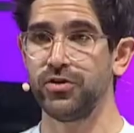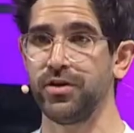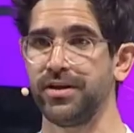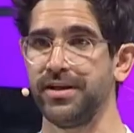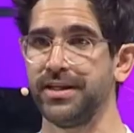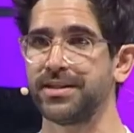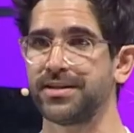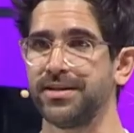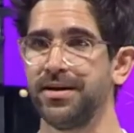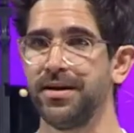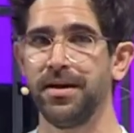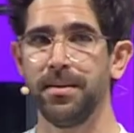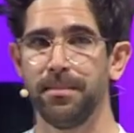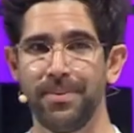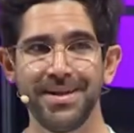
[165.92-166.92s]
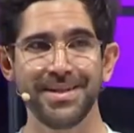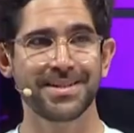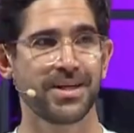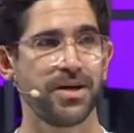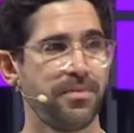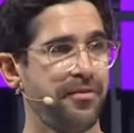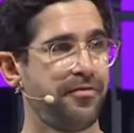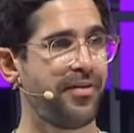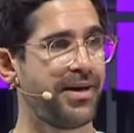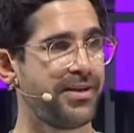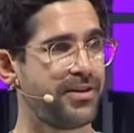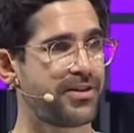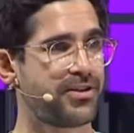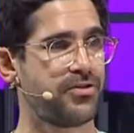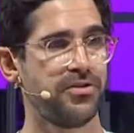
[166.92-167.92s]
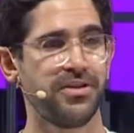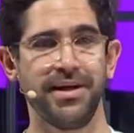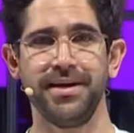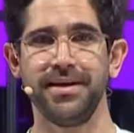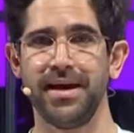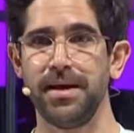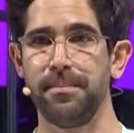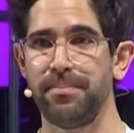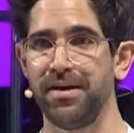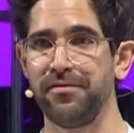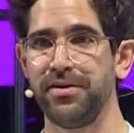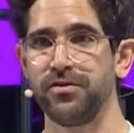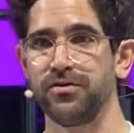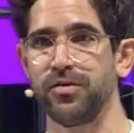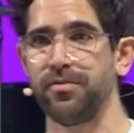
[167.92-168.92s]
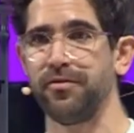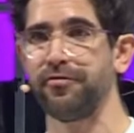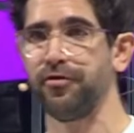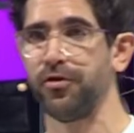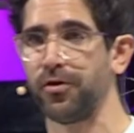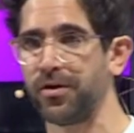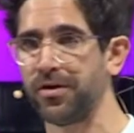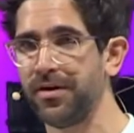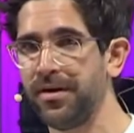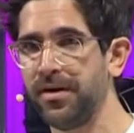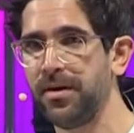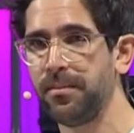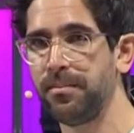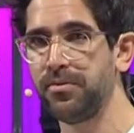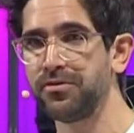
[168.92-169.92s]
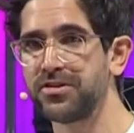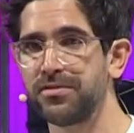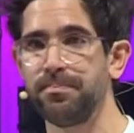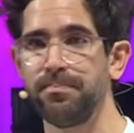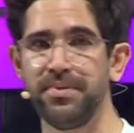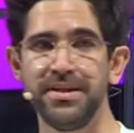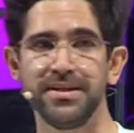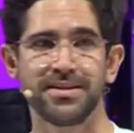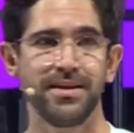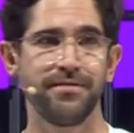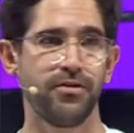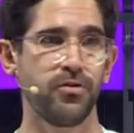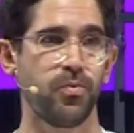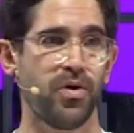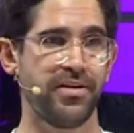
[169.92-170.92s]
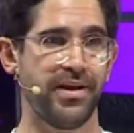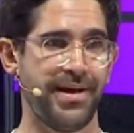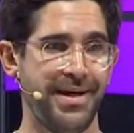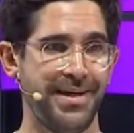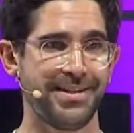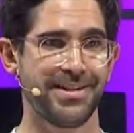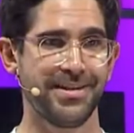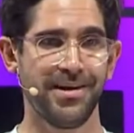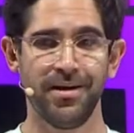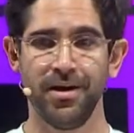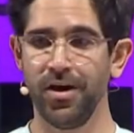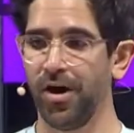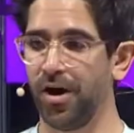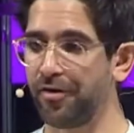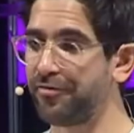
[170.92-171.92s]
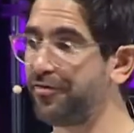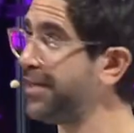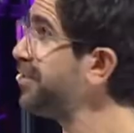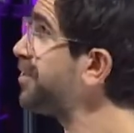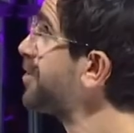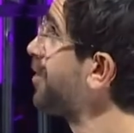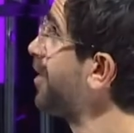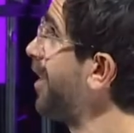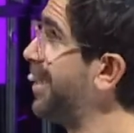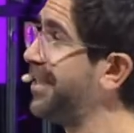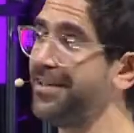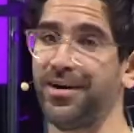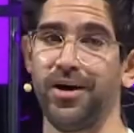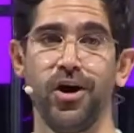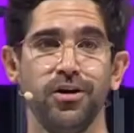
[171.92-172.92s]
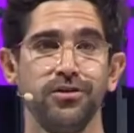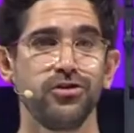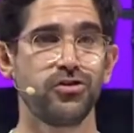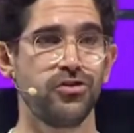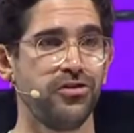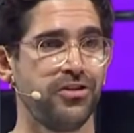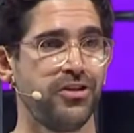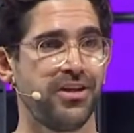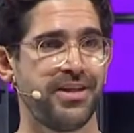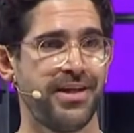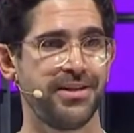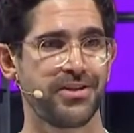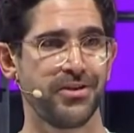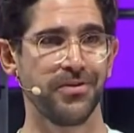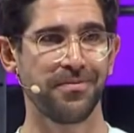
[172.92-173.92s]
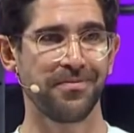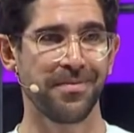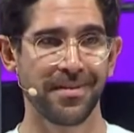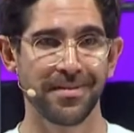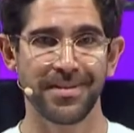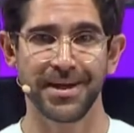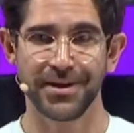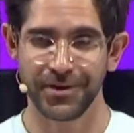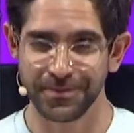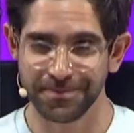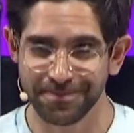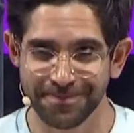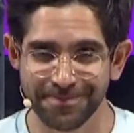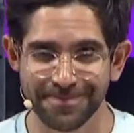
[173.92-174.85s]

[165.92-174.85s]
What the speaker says: clicks, please come and find us today at Pavilion number 4, booth B718, or find us online on June.so. Thank you.